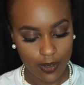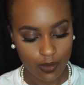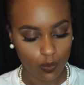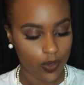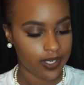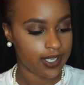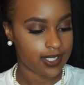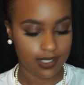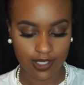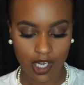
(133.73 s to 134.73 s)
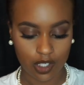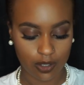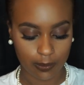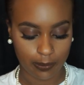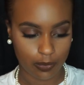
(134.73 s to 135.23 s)
one is the
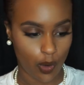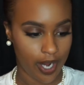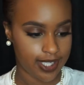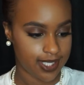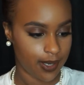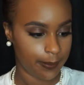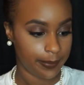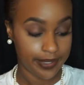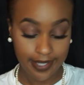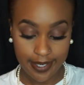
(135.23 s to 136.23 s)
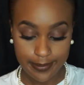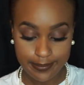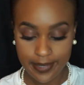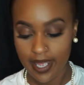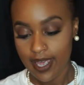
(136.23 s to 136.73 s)
color Bright
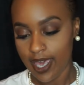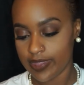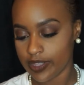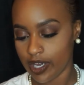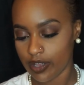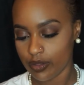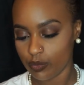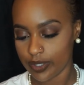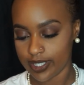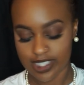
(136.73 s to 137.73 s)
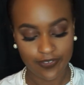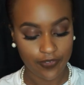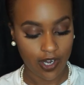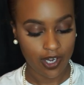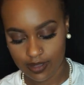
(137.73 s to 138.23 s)
Plum, and the other one is
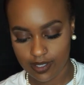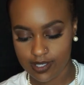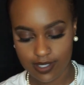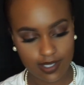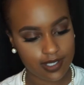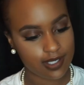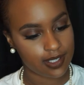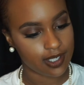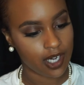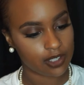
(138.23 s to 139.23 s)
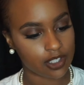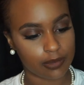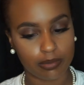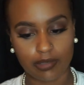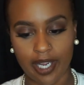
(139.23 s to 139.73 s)
Fawn. This is the color
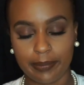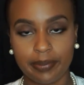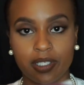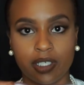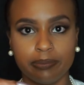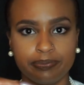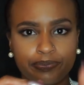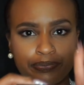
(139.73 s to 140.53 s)
Bright Plum.